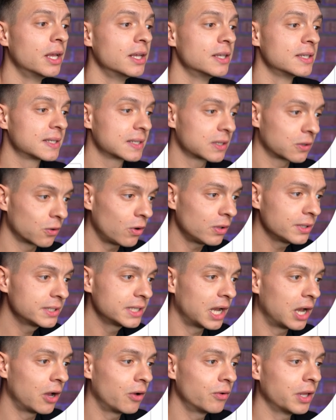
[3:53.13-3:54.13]
scroll
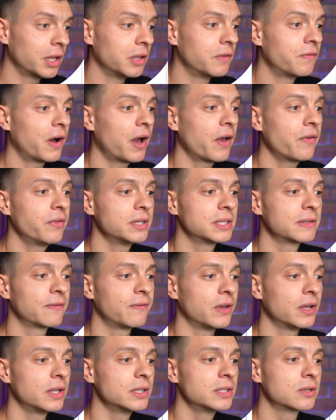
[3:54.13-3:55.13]
down and find this
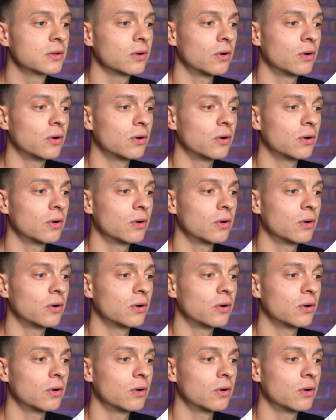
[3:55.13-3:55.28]
field